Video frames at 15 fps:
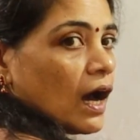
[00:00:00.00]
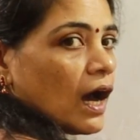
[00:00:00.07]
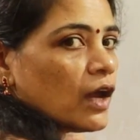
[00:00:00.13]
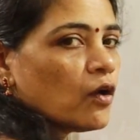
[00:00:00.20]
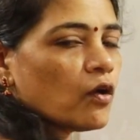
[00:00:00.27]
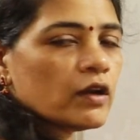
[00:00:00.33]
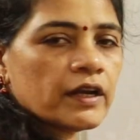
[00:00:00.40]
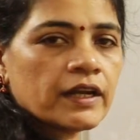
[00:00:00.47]
I
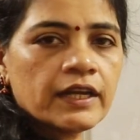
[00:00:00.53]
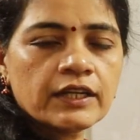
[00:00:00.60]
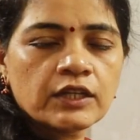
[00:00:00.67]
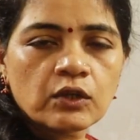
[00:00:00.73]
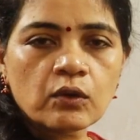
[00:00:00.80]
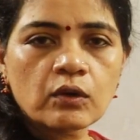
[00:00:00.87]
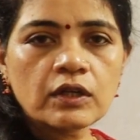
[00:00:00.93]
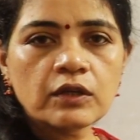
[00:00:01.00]
already
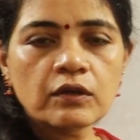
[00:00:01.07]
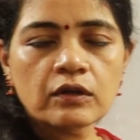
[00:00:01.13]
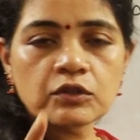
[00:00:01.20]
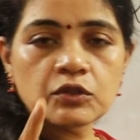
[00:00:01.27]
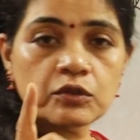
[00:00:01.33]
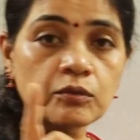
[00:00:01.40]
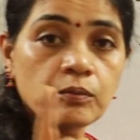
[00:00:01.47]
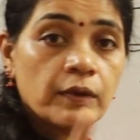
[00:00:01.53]
told you
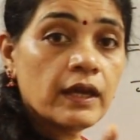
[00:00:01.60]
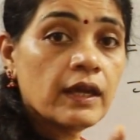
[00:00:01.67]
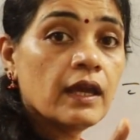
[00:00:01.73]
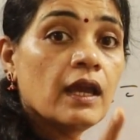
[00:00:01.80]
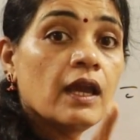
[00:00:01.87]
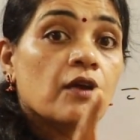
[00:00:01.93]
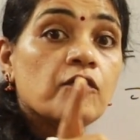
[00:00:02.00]
should be